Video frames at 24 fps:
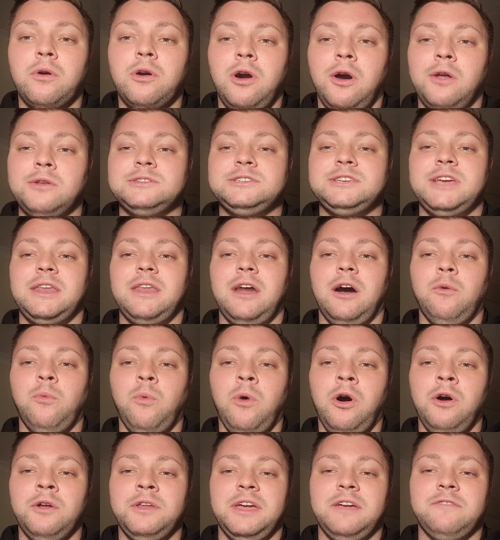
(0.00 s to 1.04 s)
Content
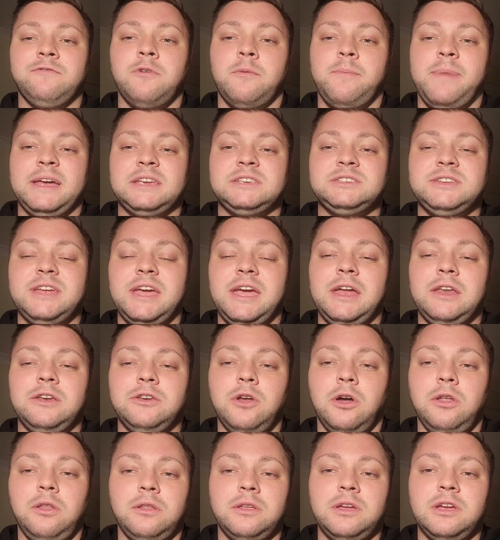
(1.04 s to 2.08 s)
Award for Best in
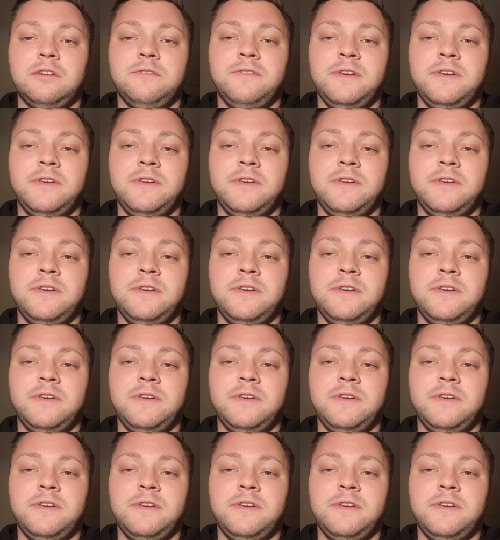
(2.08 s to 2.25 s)
Non-League